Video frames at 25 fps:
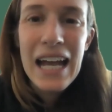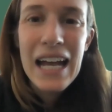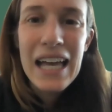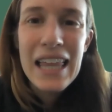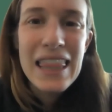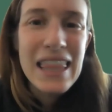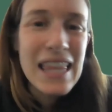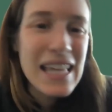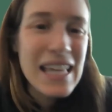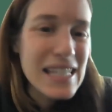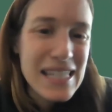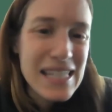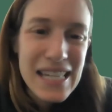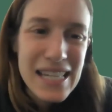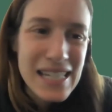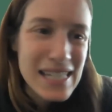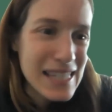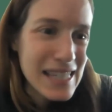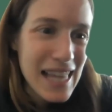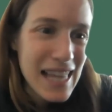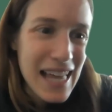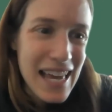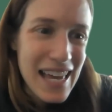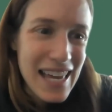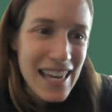this is
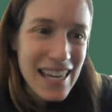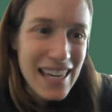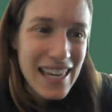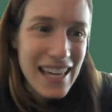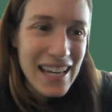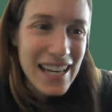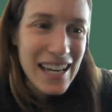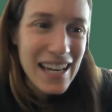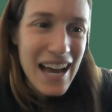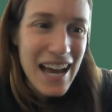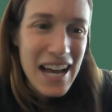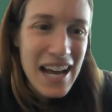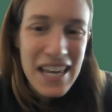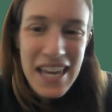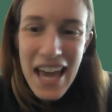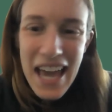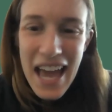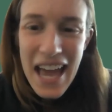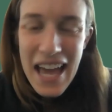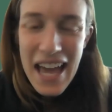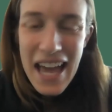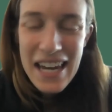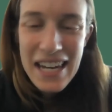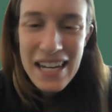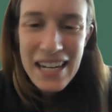like,
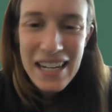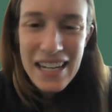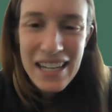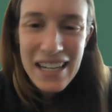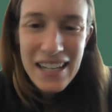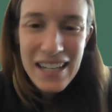again,